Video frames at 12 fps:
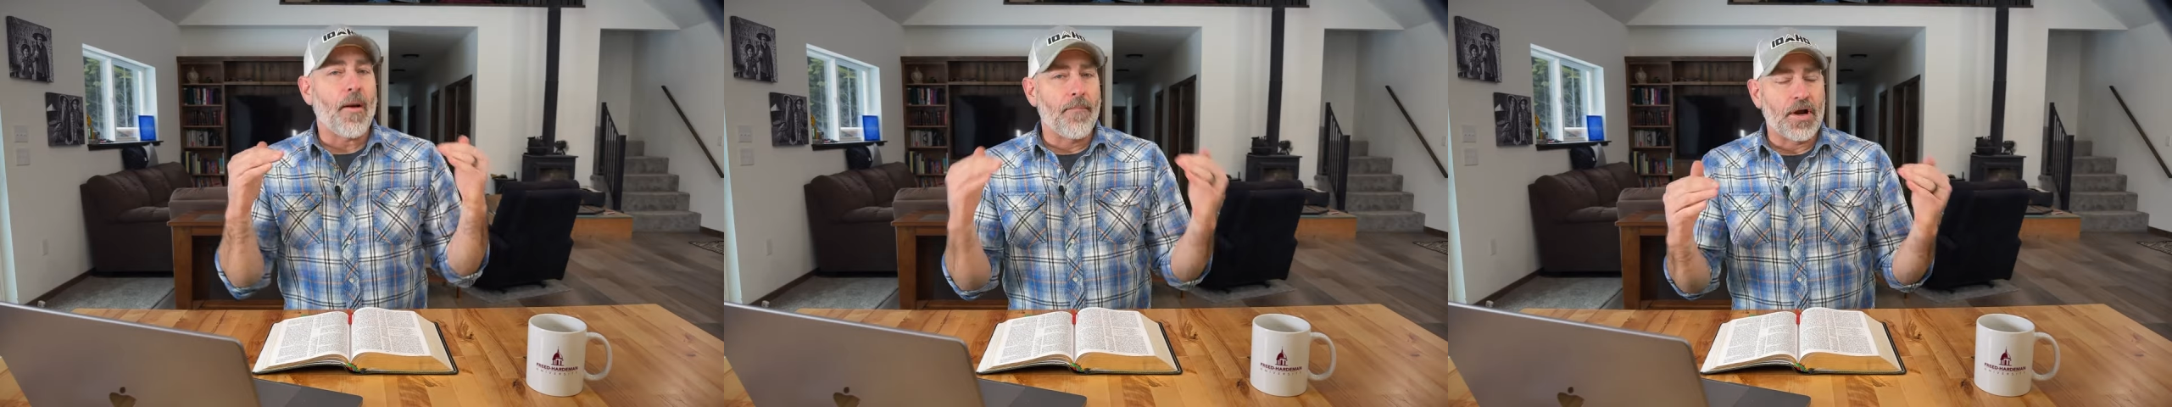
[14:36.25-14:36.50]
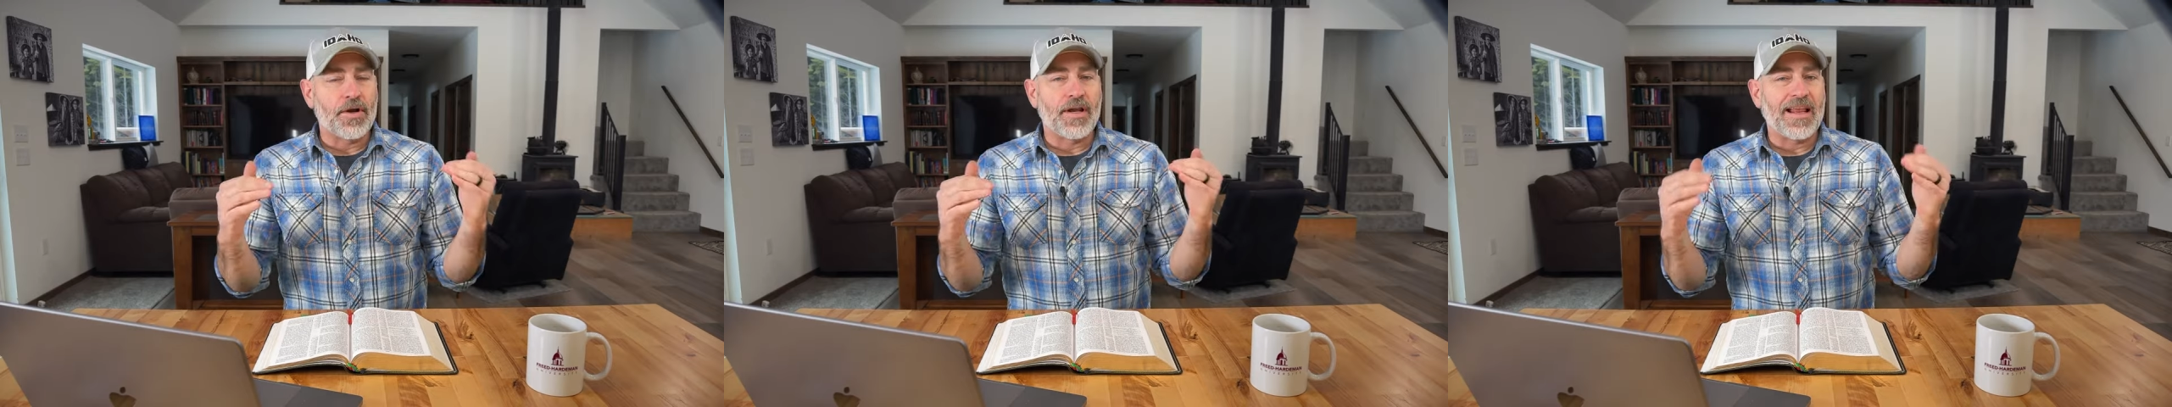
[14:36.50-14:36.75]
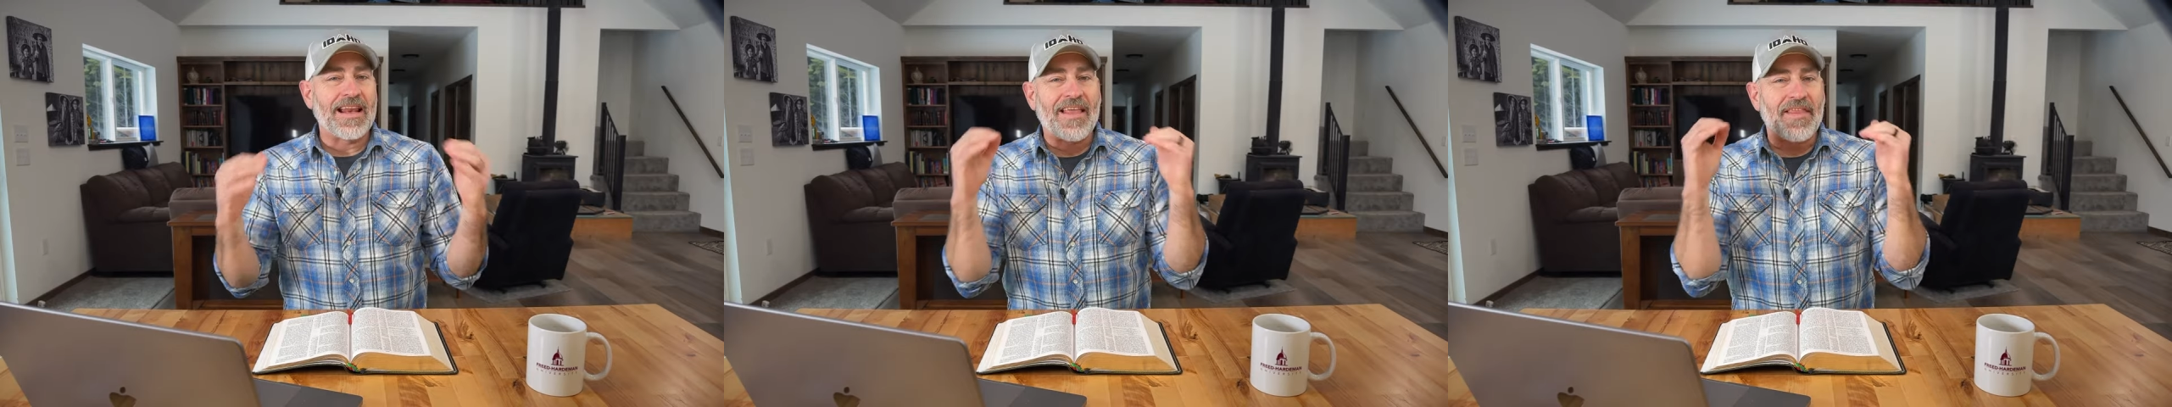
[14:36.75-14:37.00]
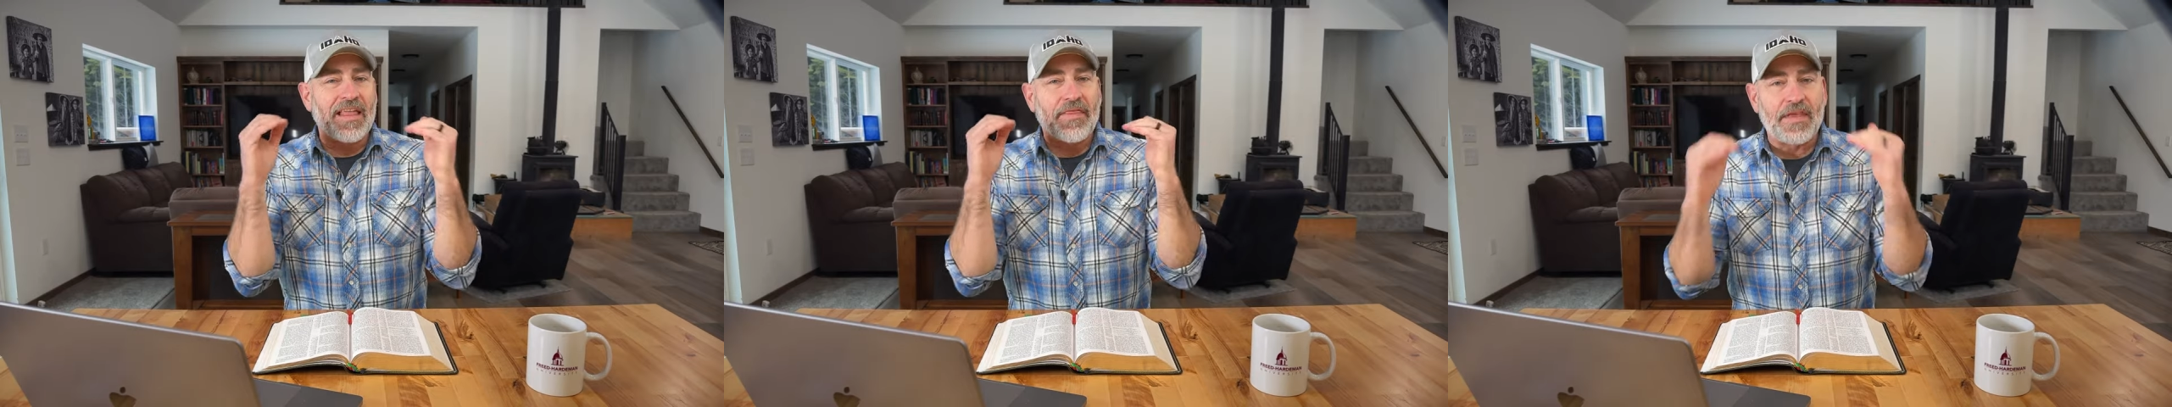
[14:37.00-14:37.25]
burden
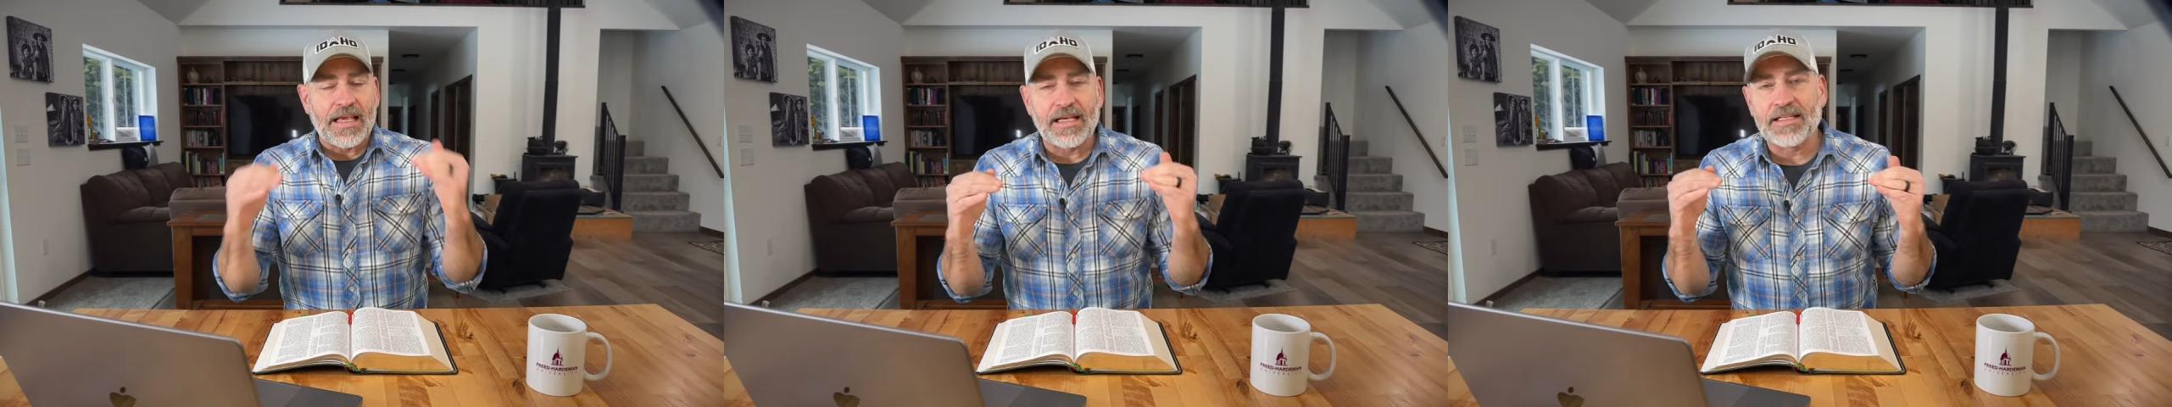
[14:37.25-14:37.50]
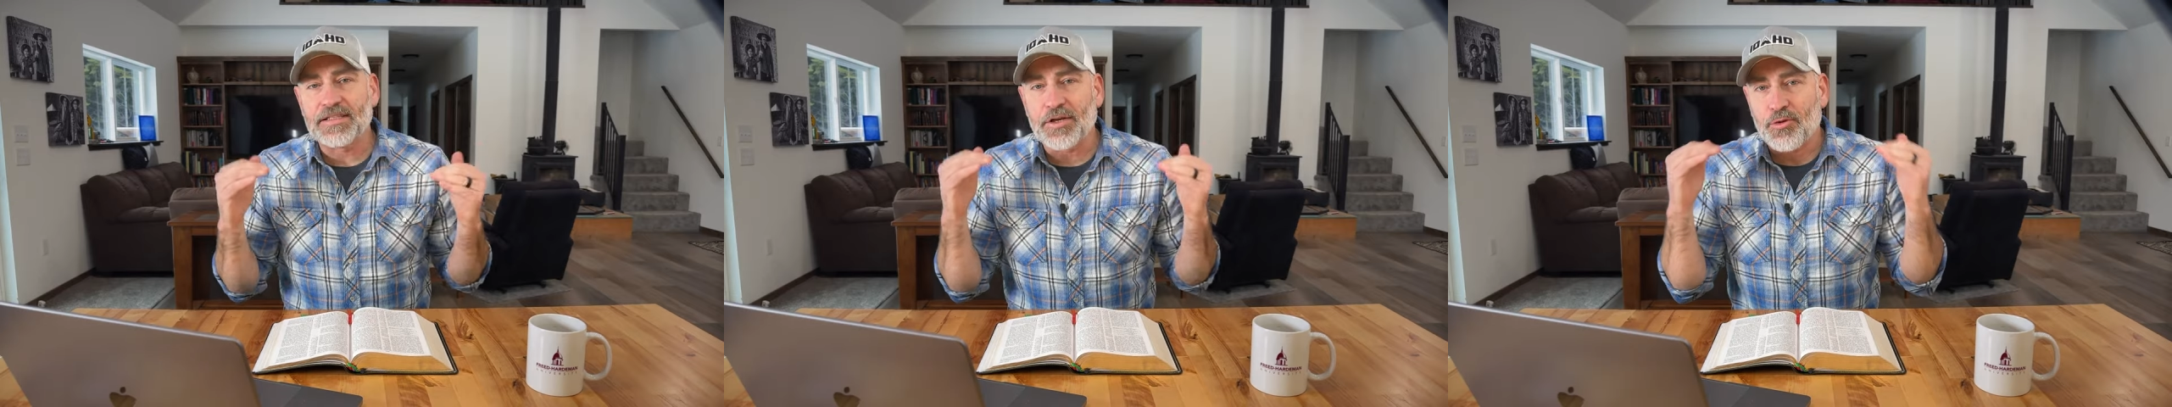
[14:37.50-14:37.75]
than these